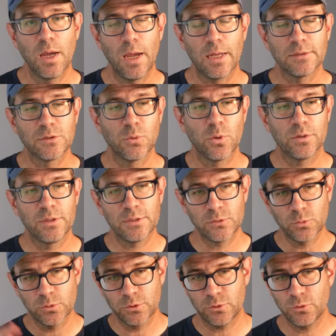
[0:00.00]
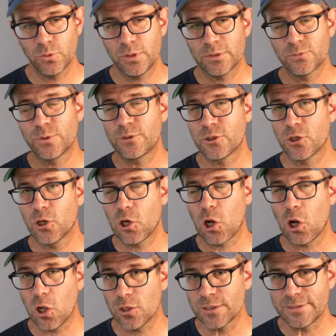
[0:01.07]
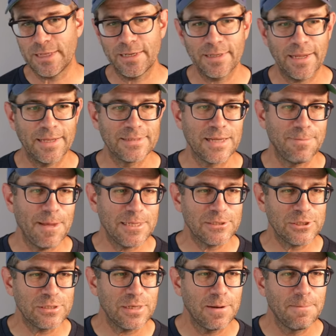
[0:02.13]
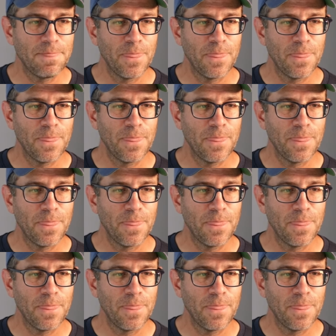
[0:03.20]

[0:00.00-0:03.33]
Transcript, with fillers: And so what this will do is return all the data as I mentioned.